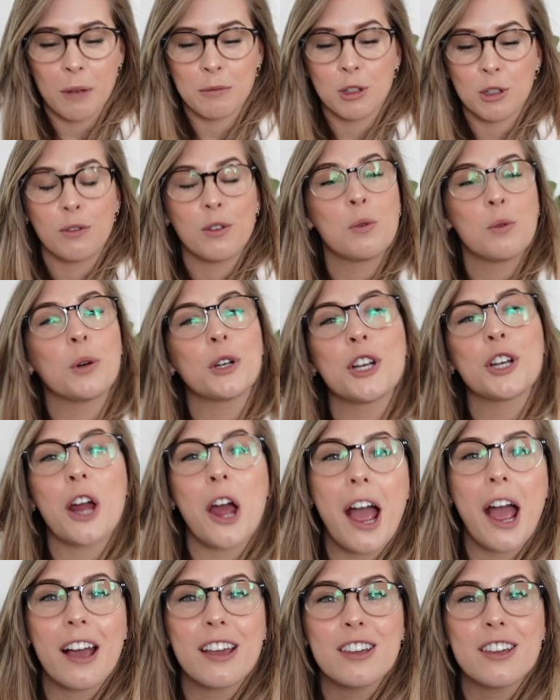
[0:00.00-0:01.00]
So if you want to know
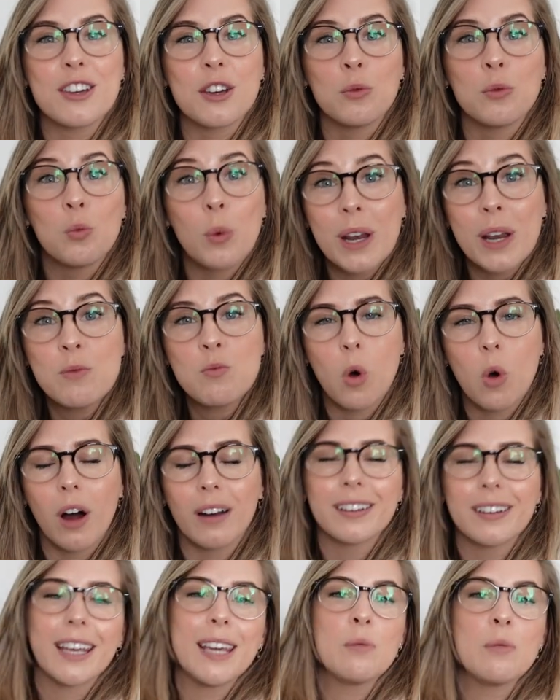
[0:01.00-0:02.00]
how you can win
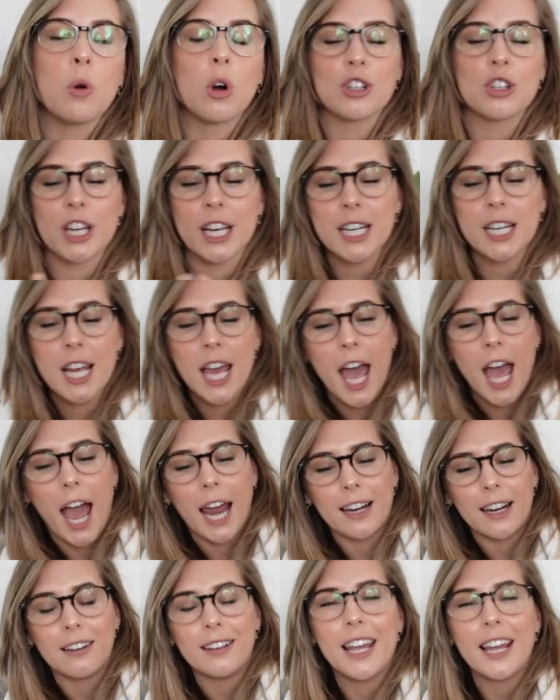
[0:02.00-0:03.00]
one, keep watching
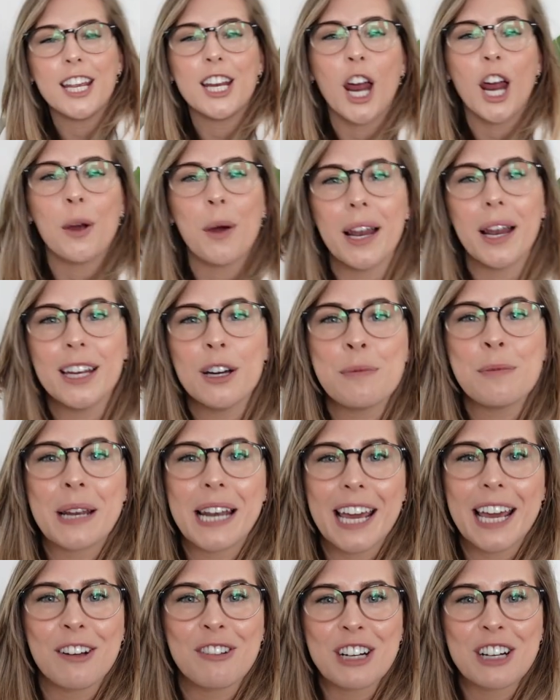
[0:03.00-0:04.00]
and I'll let you know a little bit
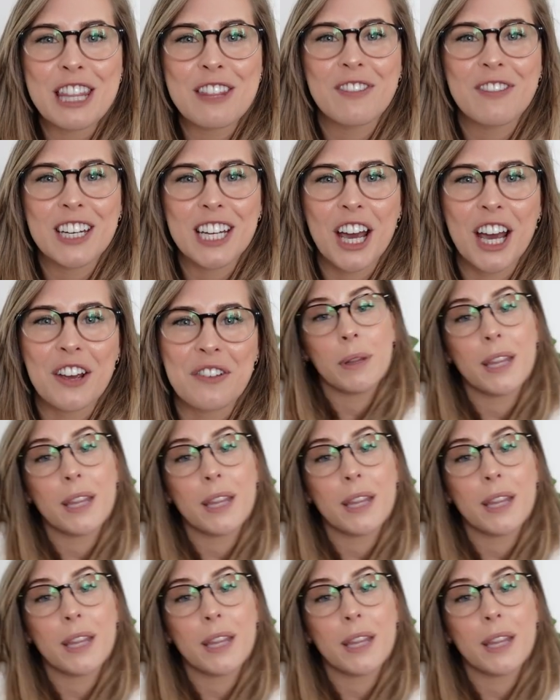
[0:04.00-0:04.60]
later on in the video.